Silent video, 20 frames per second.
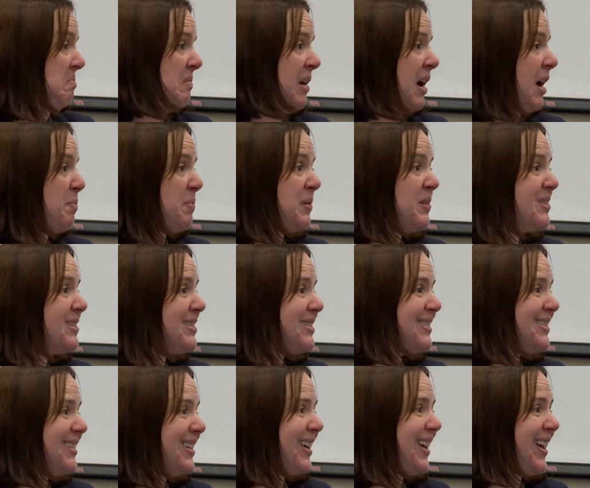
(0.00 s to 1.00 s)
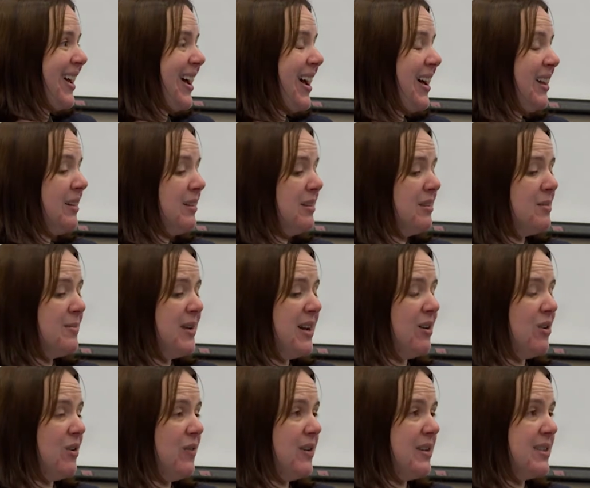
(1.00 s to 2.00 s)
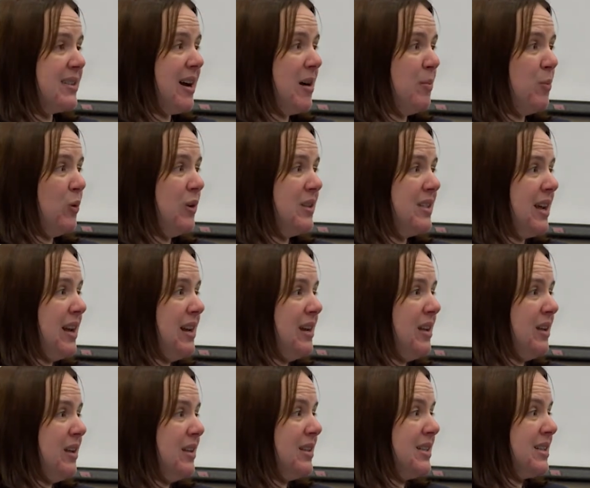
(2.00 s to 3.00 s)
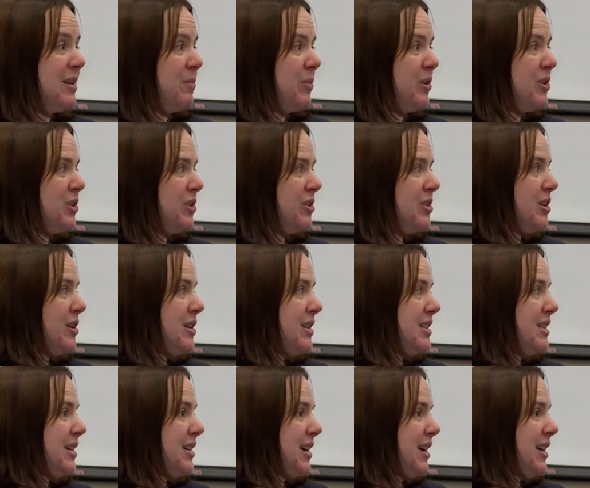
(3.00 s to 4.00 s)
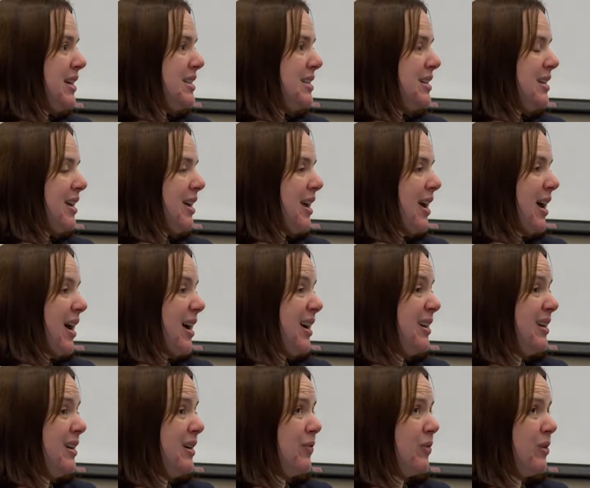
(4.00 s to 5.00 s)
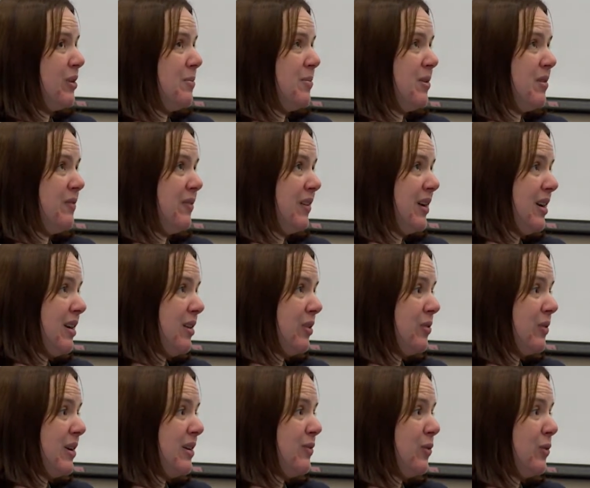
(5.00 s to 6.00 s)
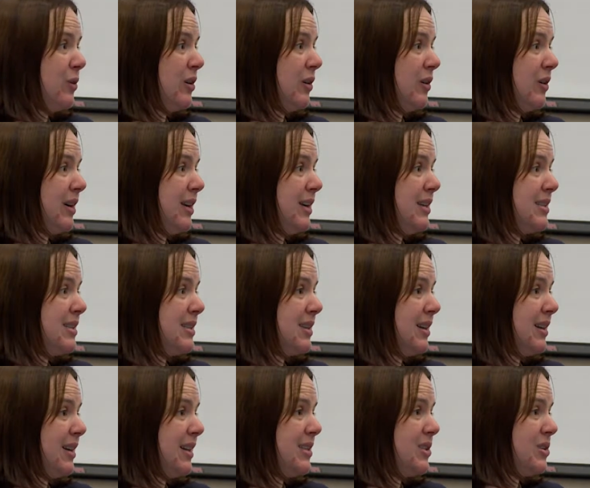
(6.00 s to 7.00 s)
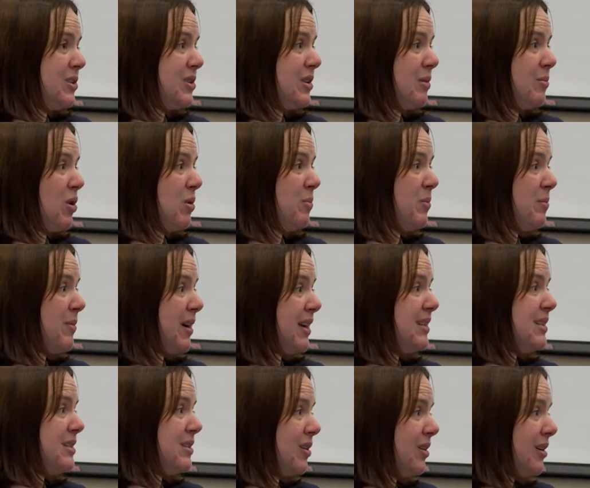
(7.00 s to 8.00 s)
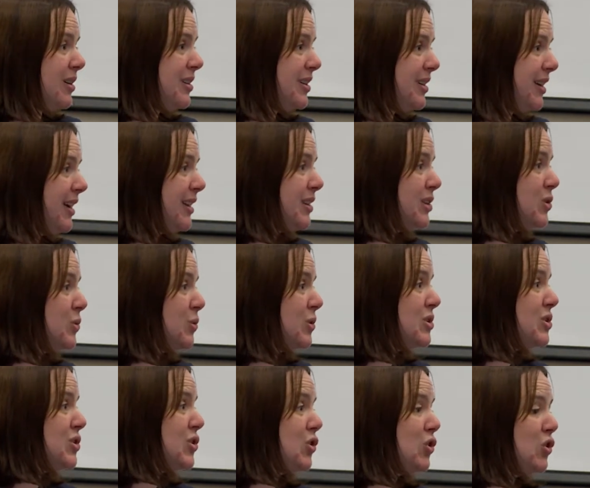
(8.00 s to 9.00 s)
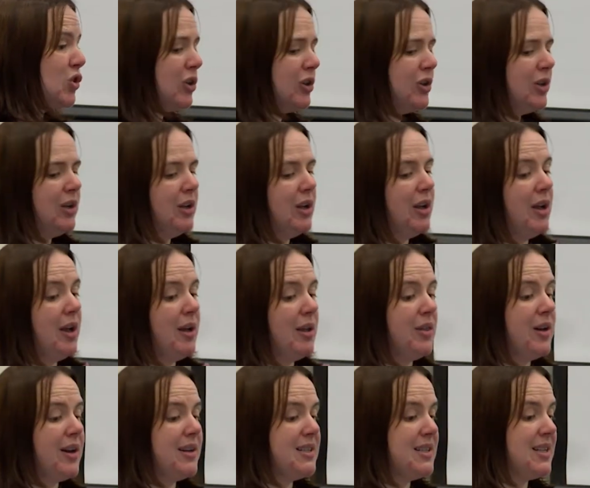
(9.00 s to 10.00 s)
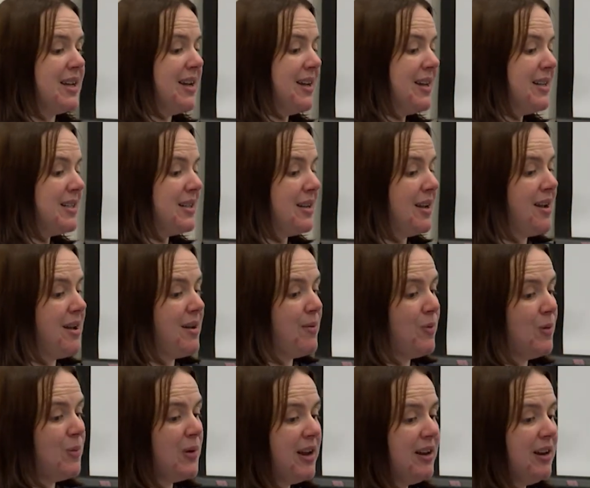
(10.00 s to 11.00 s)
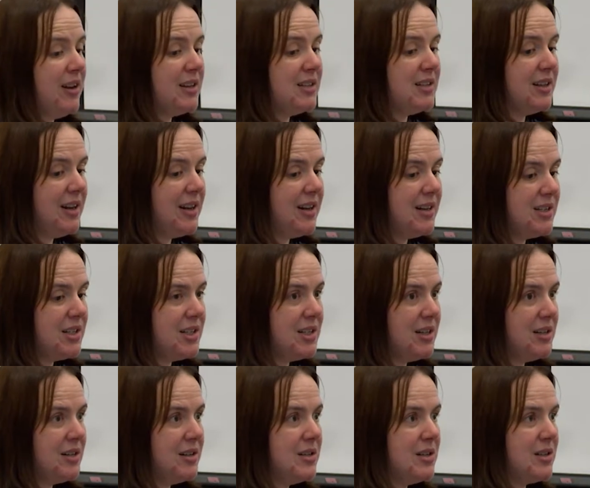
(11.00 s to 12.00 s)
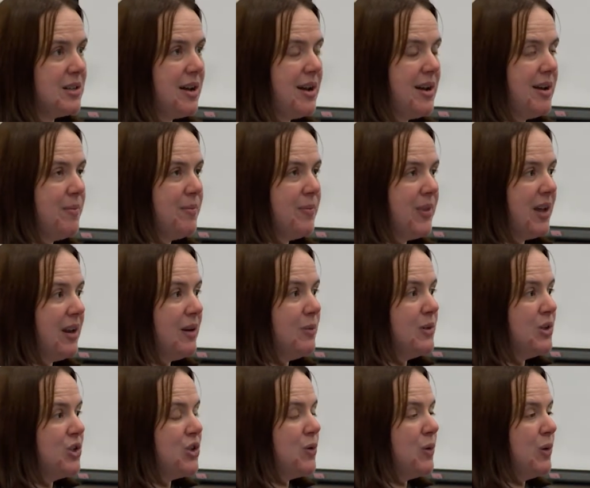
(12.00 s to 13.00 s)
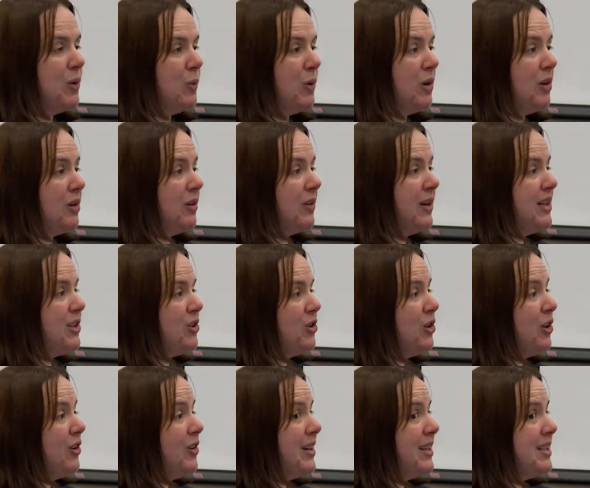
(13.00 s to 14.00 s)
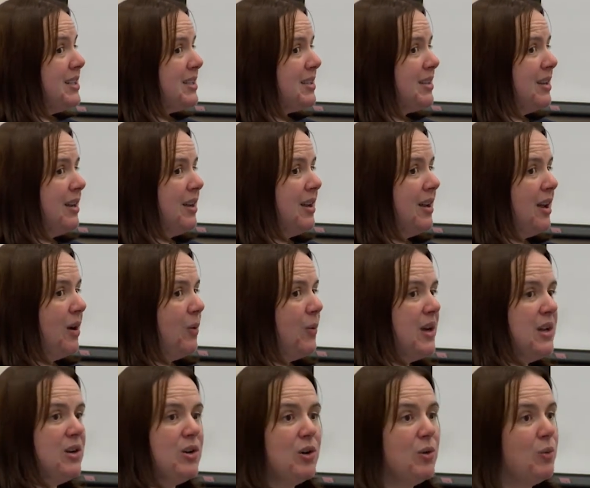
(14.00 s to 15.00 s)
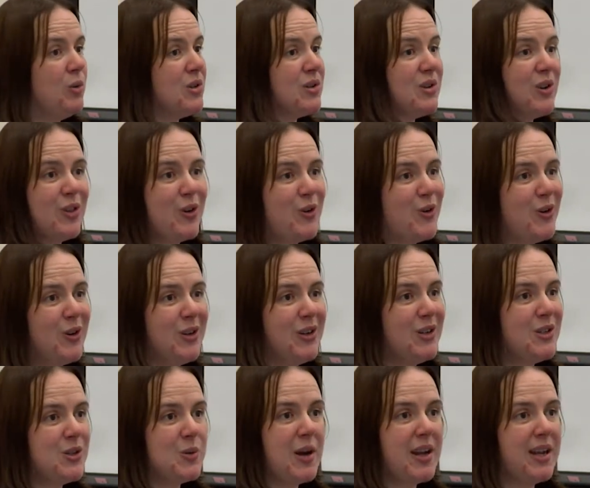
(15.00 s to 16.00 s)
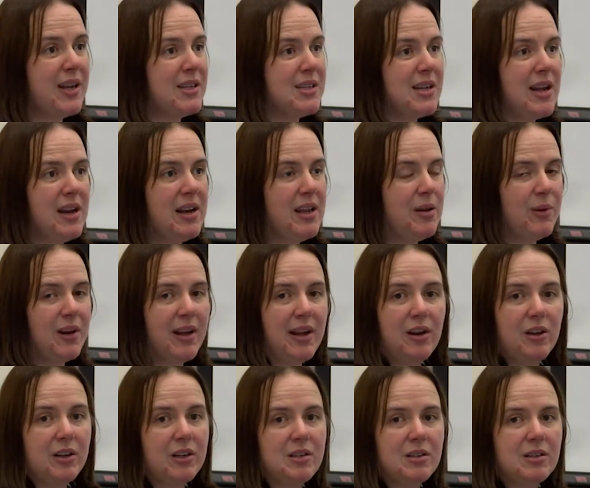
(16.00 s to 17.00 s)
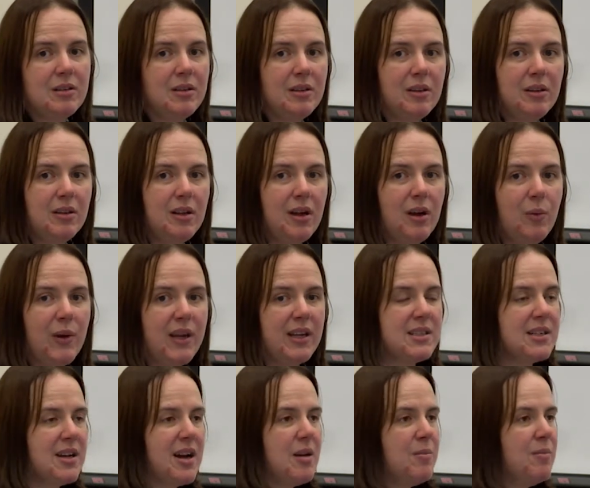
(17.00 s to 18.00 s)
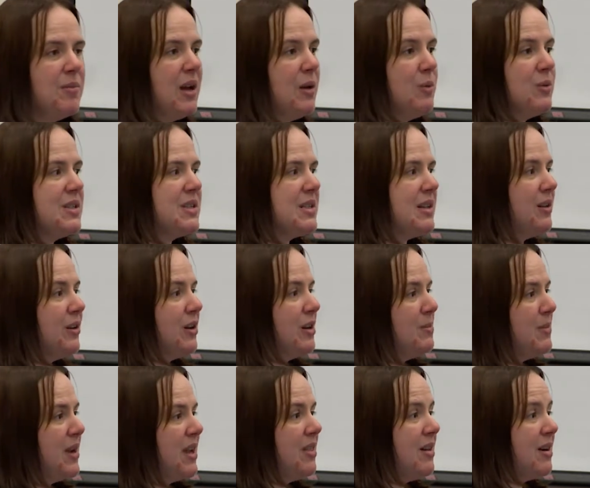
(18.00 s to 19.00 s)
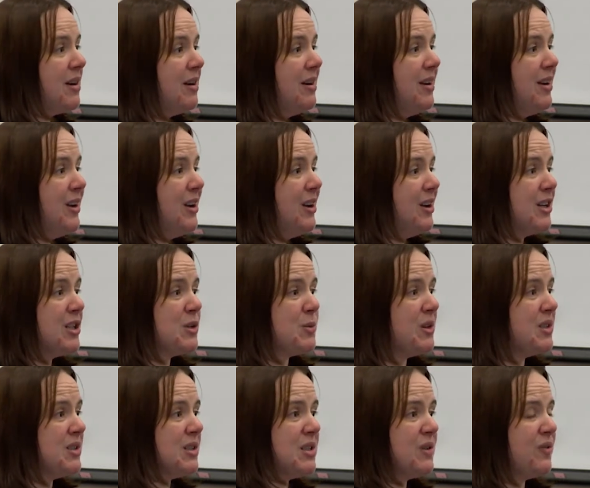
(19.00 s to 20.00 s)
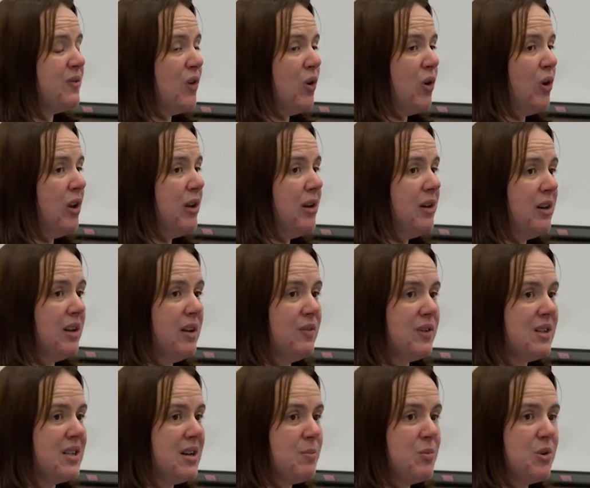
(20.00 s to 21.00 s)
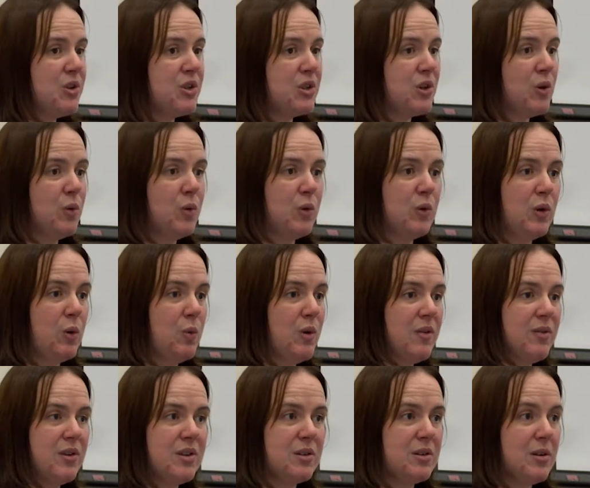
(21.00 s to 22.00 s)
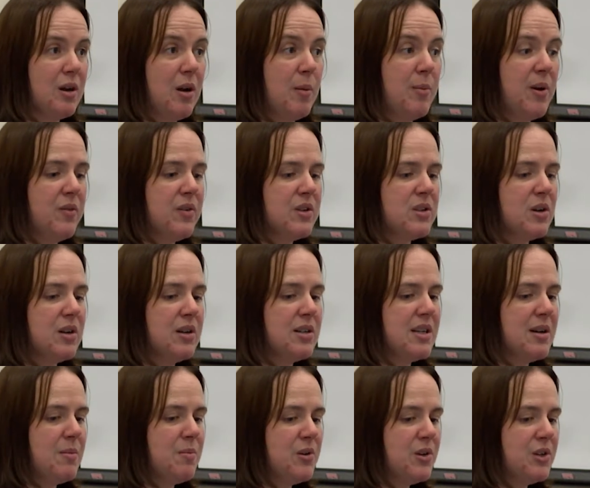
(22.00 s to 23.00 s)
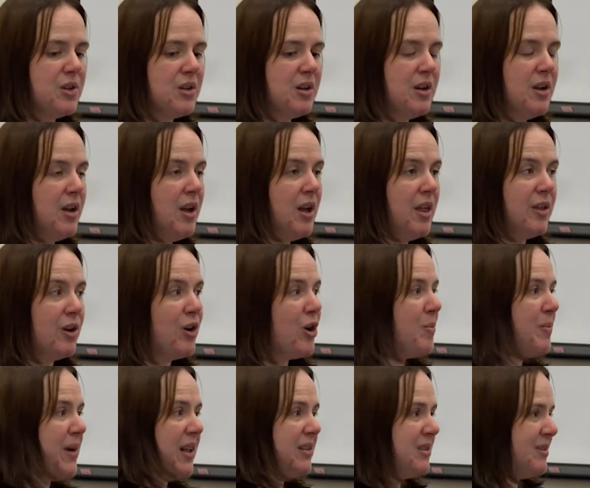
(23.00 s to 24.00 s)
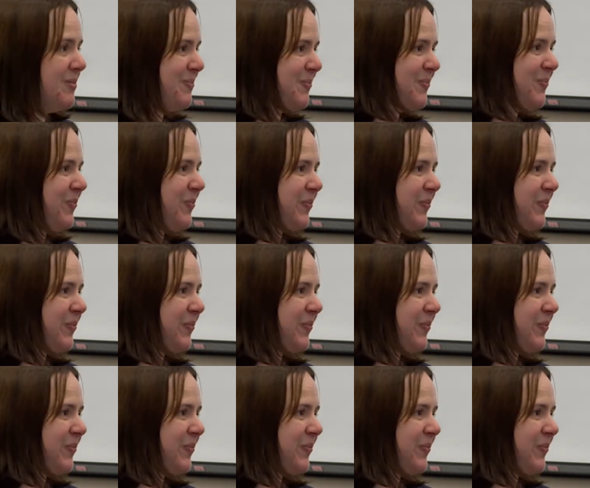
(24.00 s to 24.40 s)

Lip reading: Happens. And the Met Office app will tell you the temperatures outside, and if they're above kind of 3-4 degrees, at least there's some hope it might start heading towards thawing. That said, when I looked at last year's and it was showing 1 degree, 2 degrees, we knew it wasn't thawing. So I could tell you when I looked a week's time, it was still going to be there. Because once it's fallen, if the temperatures go above a certain temperature, they're not melting.